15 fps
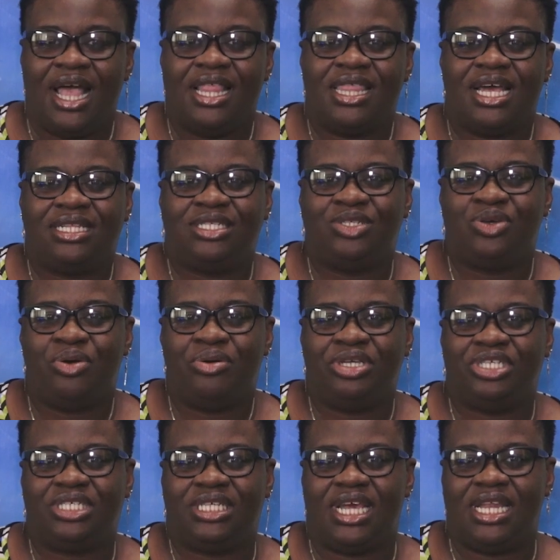That story
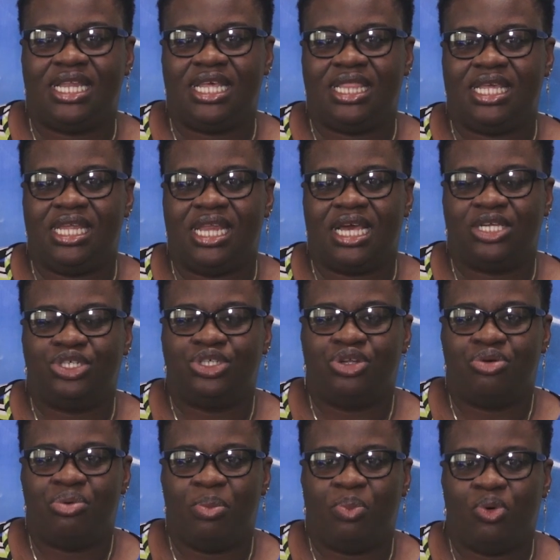just ended the
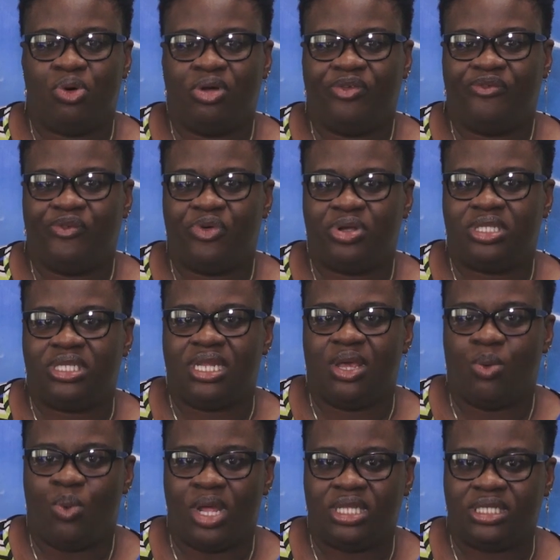national report for today,
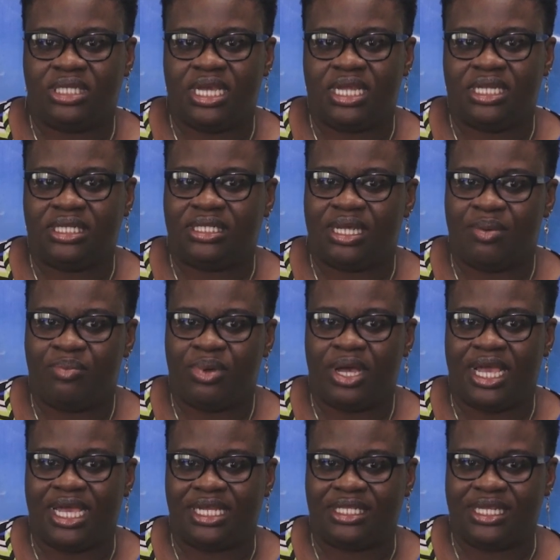Wednesday, December
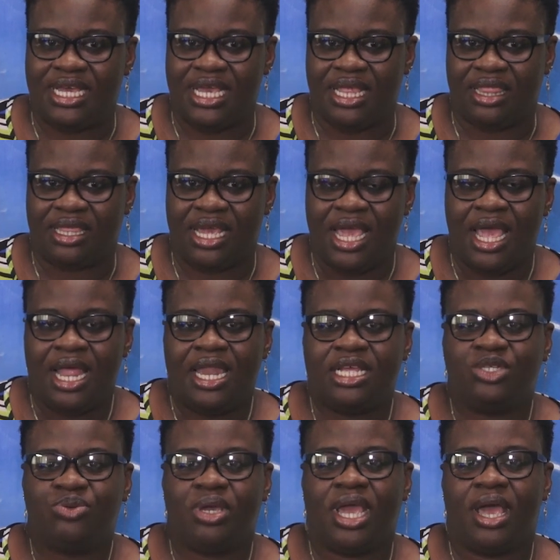18th.
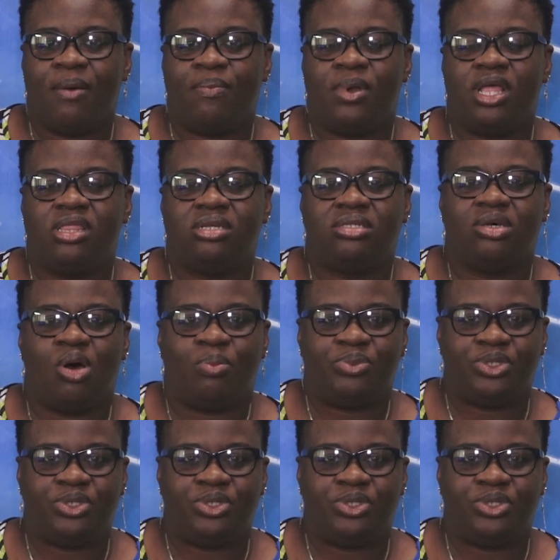Let's recap the top